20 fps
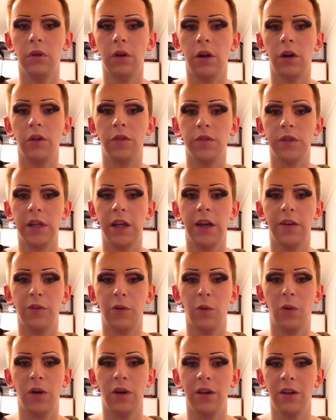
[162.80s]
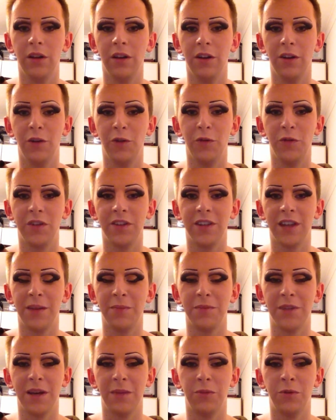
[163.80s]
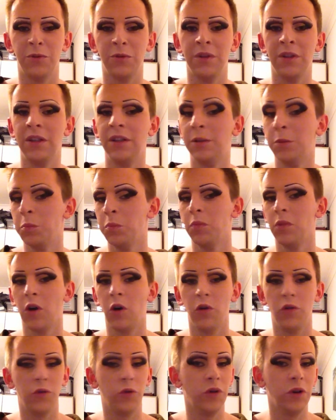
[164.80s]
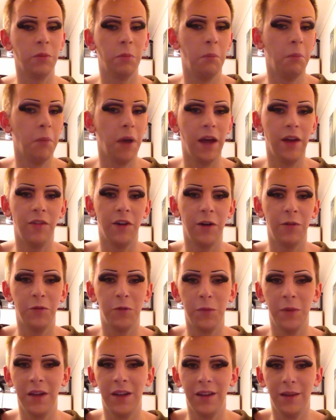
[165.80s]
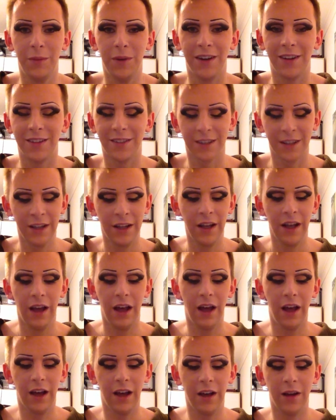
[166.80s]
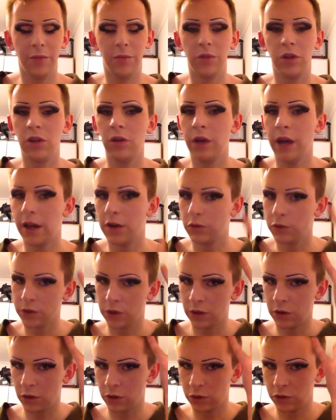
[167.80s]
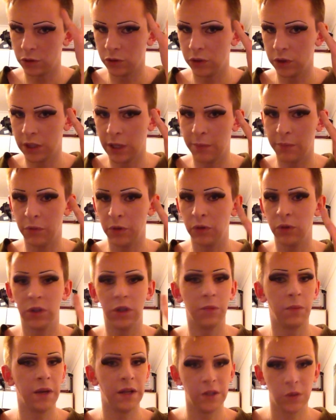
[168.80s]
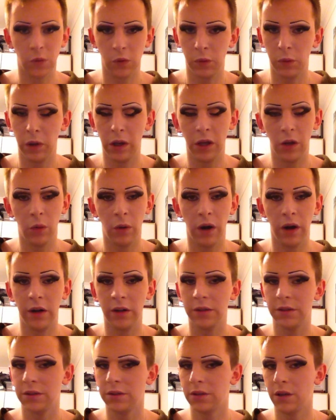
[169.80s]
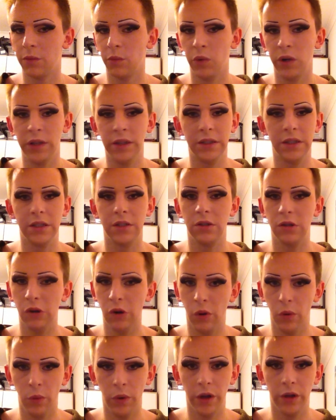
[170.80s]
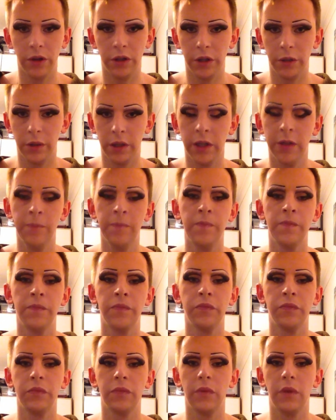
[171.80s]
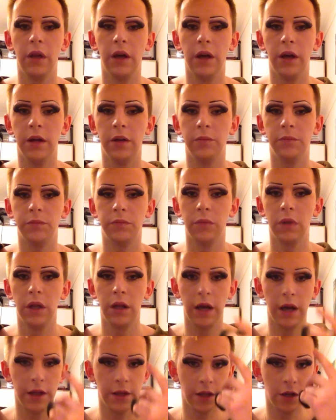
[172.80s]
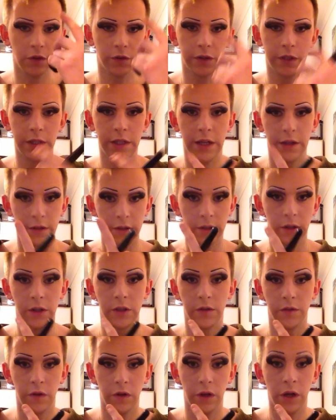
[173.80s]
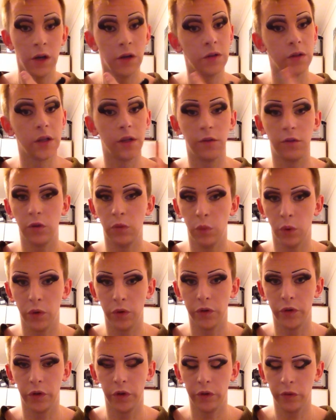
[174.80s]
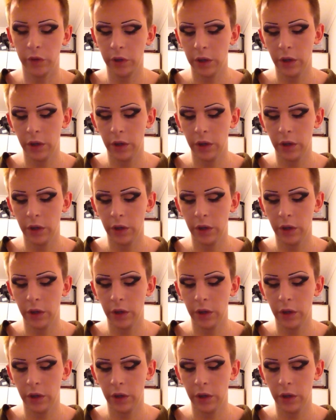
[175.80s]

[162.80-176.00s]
obviously have quite an obvious Adam's apple. Contouring may have helped me in the past. You can also contour your temples, depends what wig you're wearing. Some wigs it's not worth doing. And then obviously down the sides of your nose if you want to.